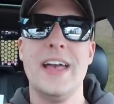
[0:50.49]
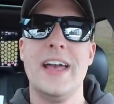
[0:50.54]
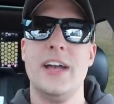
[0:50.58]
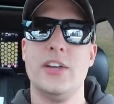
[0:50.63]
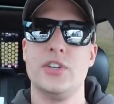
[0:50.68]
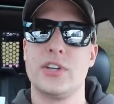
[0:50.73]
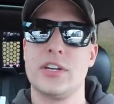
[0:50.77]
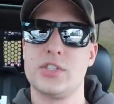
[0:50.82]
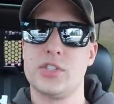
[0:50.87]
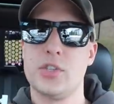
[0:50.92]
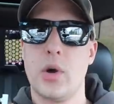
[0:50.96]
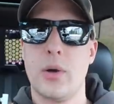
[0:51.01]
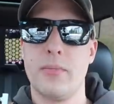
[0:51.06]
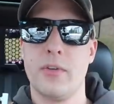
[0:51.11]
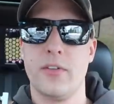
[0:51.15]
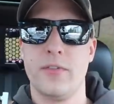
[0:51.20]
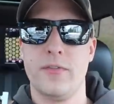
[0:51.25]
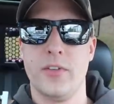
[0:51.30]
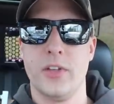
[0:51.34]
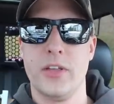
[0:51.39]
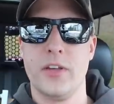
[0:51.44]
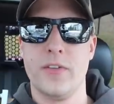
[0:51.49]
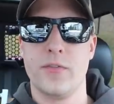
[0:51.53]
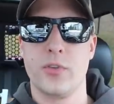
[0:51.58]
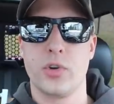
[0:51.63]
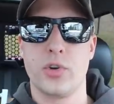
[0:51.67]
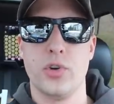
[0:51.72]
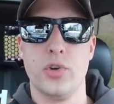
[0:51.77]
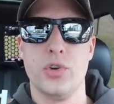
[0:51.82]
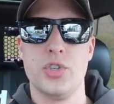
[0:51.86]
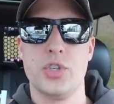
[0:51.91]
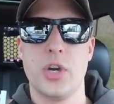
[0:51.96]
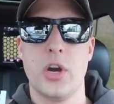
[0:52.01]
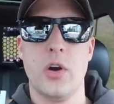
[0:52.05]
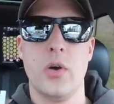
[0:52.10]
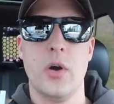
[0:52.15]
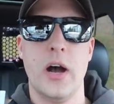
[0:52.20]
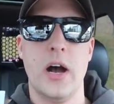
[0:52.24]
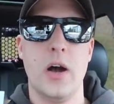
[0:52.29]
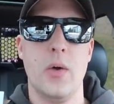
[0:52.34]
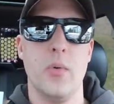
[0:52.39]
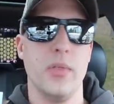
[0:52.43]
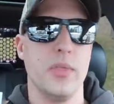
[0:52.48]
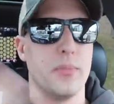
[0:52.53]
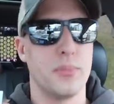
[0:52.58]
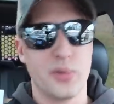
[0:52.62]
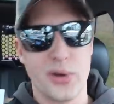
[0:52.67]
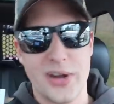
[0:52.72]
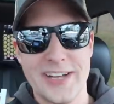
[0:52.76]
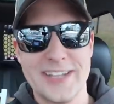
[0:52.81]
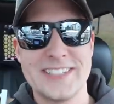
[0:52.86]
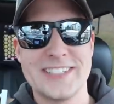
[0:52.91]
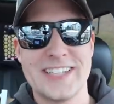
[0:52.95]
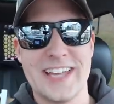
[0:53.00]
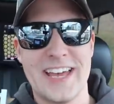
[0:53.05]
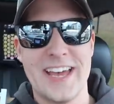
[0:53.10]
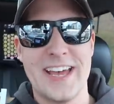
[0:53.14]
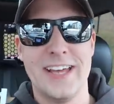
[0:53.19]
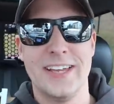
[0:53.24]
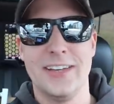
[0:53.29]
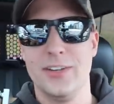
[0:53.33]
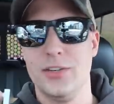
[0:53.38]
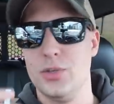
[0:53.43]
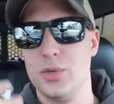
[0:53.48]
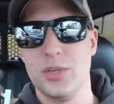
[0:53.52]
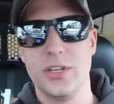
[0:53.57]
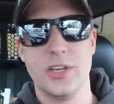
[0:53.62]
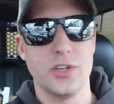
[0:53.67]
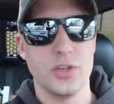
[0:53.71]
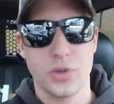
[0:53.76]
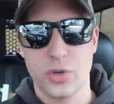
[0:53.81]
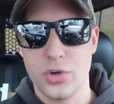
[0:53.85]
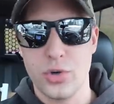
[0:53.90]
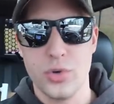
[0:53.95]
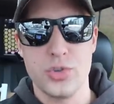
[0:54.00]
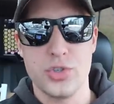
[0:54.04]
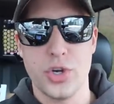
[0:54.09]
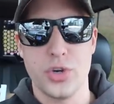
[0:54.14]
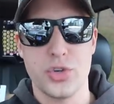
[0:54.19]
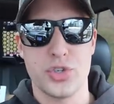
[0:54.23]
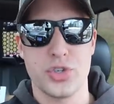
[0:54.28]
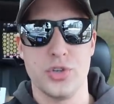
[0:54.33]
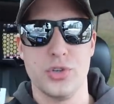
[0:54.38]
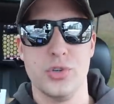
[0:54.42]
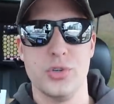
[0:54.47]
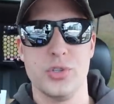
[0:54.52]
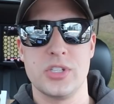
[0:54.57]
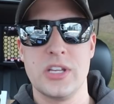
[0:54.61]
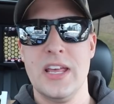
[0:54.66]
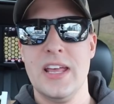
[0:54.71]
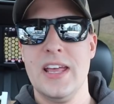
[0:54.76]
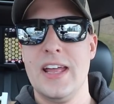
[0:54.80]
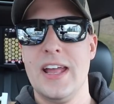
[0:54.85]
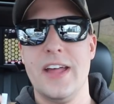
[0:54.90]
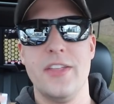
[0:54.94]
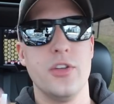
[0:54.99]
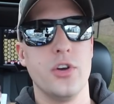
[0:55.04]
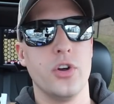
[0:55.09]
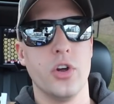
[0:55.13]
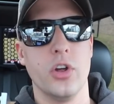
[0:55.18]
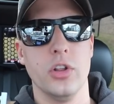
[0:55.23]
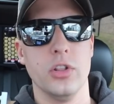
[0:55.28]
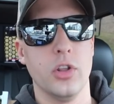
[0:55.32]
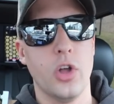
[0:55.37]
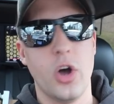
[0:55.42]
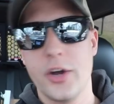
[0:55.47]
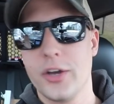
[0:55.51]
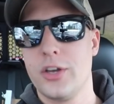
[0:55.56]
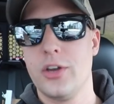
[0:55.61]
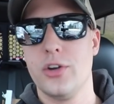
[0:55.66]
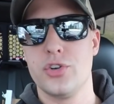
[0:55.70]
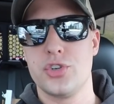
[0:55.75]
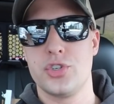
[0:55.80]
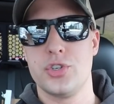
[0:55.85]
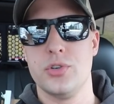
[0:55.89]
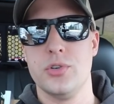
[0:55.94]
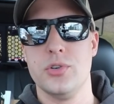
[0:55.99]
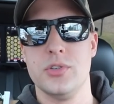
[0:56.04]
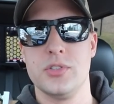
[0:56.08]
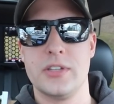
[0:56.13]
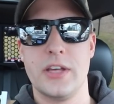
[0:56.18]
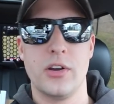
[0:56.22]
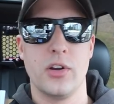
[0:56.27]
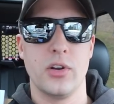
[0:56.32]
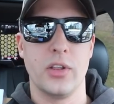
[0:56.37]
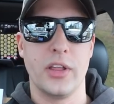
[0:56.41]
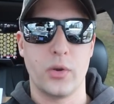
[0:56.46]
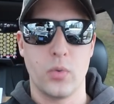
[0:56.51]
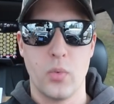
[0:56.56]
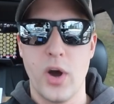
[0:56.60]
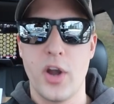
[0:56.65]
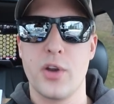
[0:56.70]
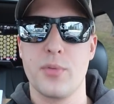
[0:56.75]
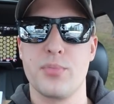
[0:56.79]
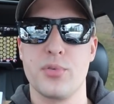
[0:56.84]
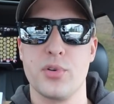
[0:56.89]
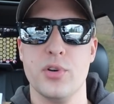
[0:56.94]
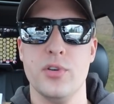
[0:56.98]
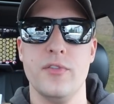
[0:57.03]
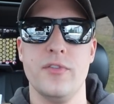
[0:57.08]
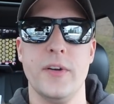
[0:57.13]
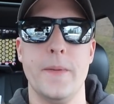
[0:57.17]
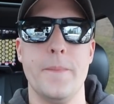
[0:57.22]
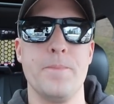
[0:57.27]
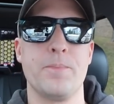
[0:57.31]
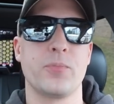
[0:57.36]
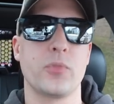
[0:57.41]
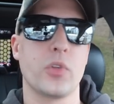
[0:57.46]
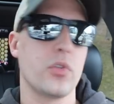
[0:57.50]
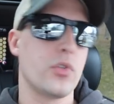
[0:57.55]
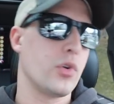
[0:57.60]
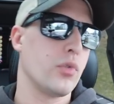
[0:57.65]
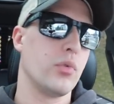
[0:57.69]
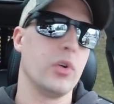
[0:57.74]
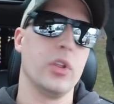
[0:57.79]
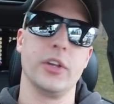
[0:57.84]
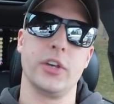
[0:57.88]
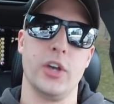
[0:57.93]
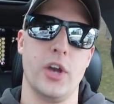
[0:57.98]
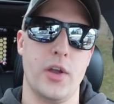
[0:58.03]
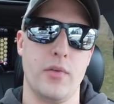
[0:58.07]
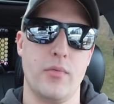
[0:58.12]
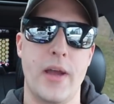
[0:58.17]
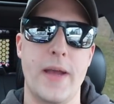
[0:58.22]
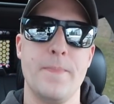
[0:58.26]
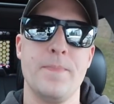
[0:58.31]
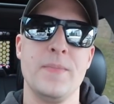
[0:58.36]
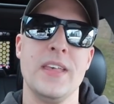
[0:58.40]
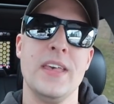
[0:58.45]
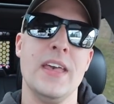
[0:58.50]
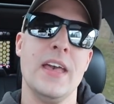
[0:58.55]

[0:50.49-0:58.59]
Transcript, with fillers: As you guys know, I'm an affiliate for Kujo uh, with the Brian's 10 and you can get your Kujo shoes and they're lawn care shoes that are like waterproof and they're really good, right?